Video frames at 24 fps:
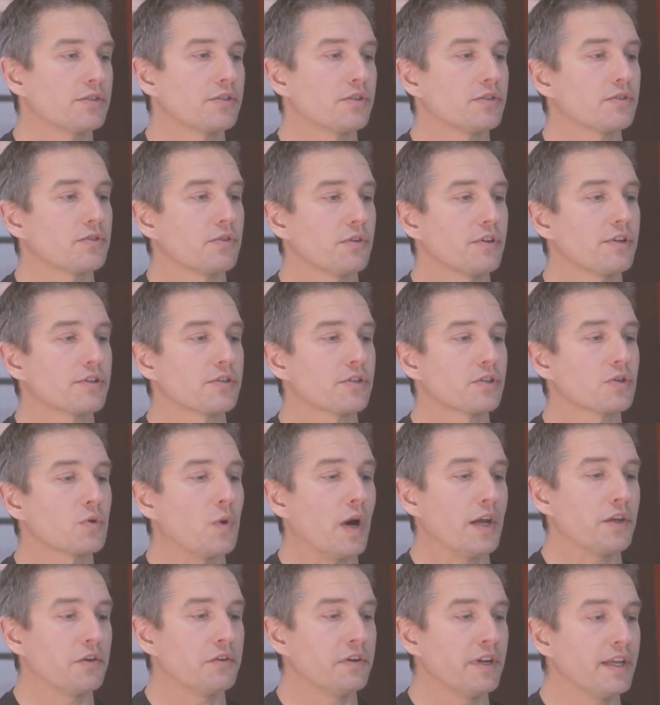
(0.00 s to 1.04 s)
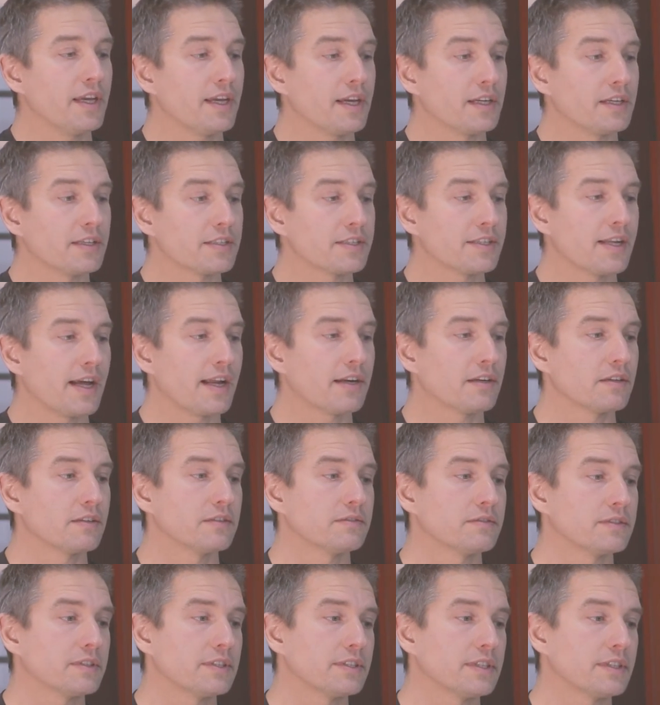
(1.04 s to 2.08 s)
So this is quite unique, and
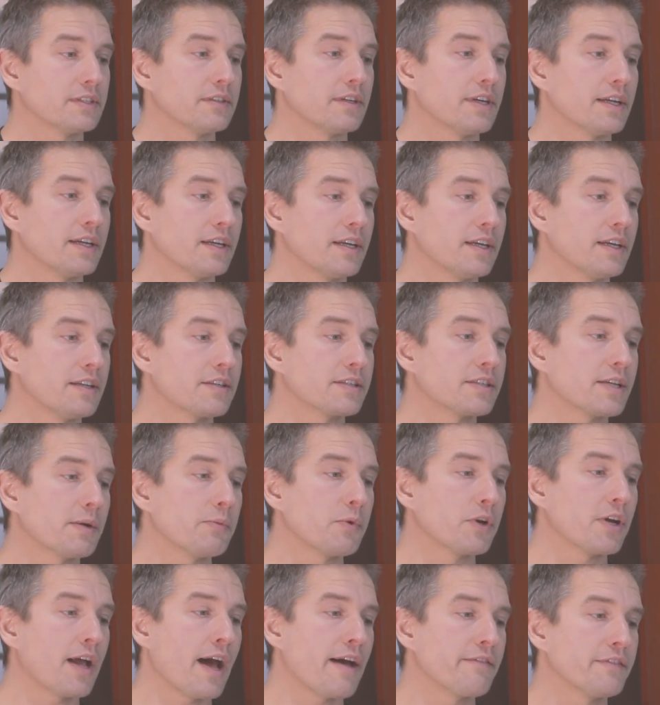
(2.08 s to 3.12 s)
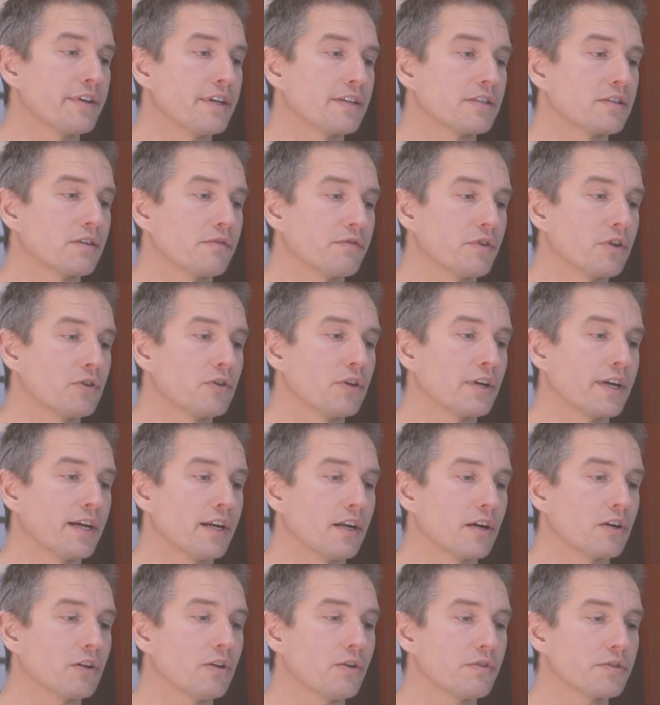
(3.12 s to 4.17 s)
it's somewhat obvious if you look at
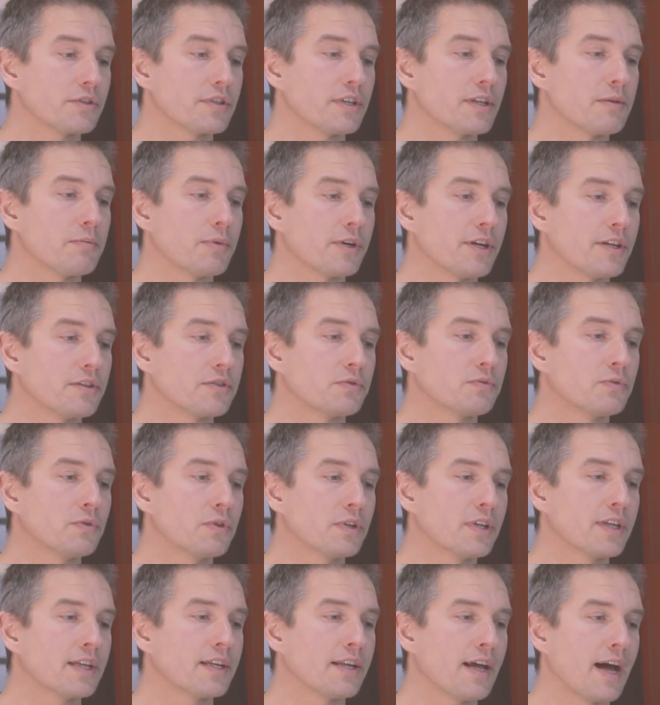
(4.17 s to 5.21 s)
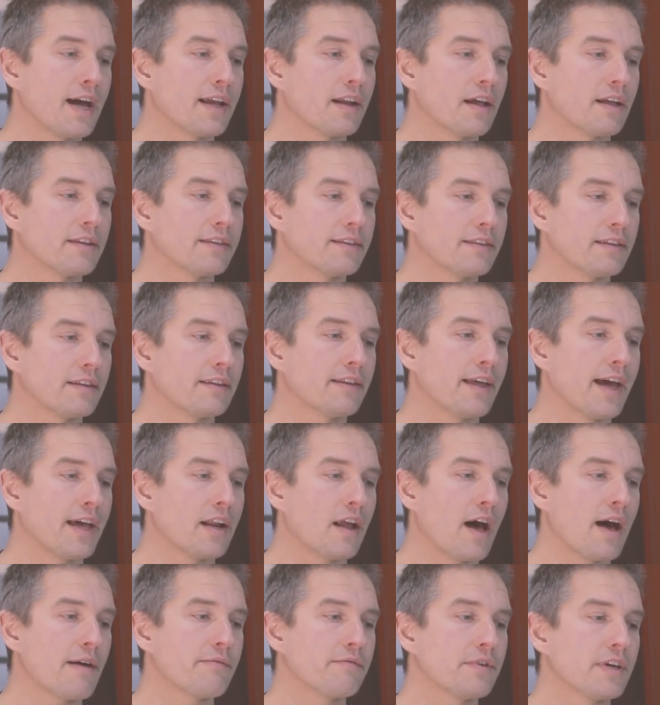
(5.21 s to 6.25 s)
it closely, but it's really not that
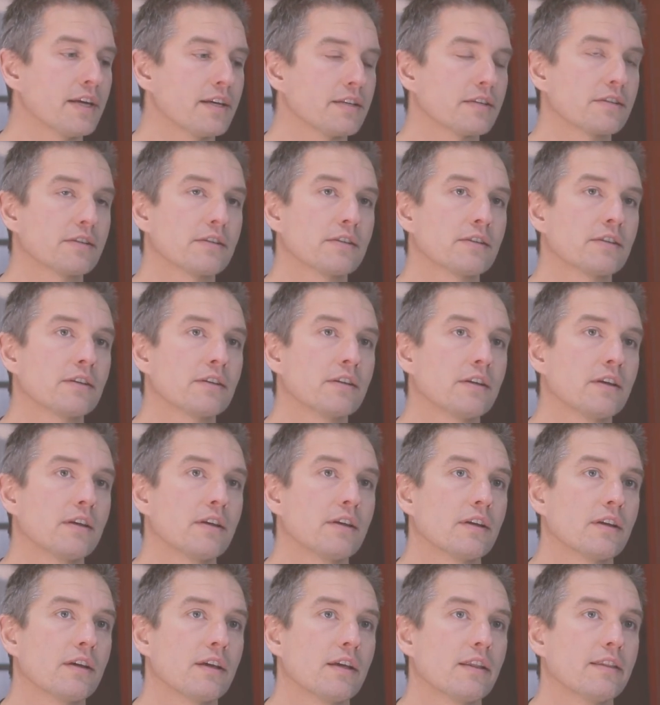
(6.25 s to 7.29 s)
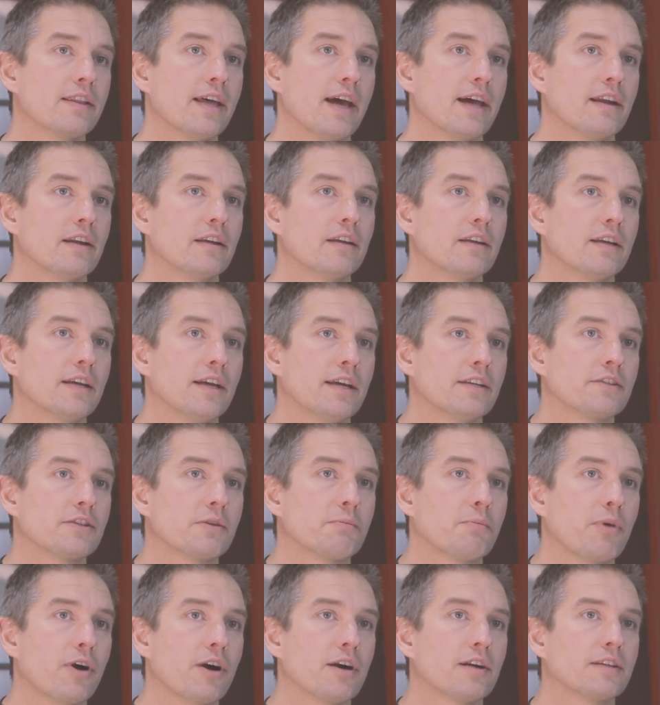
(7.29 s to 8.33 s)
obvious that it's a
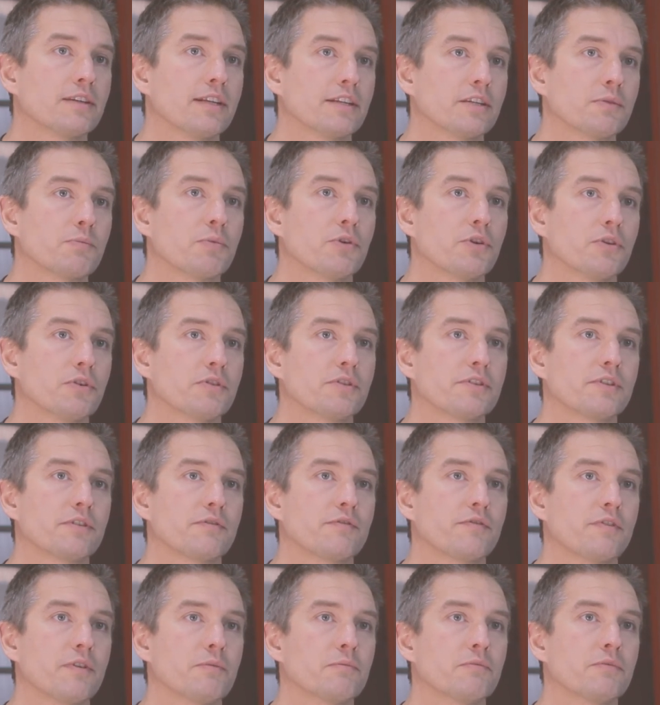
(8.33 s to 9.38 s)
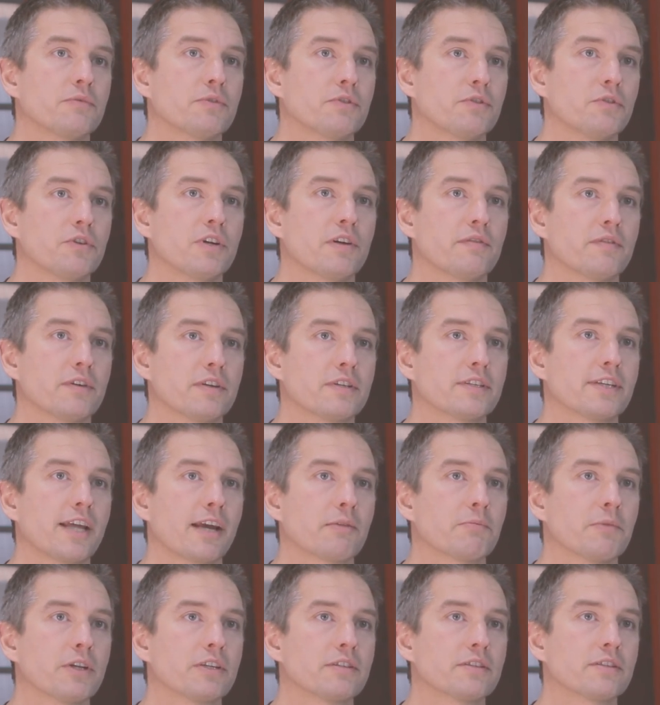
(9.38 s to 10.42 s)
part that's produced from two different
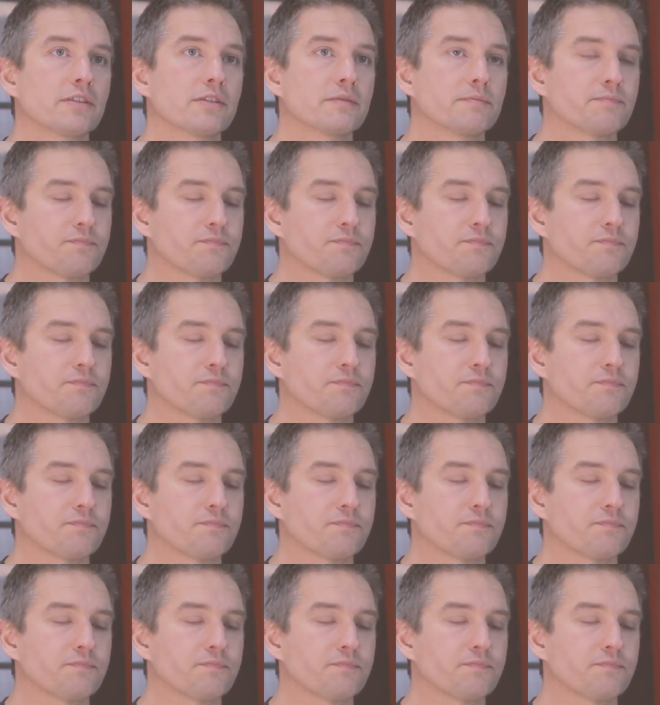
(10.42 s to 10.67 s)
segments.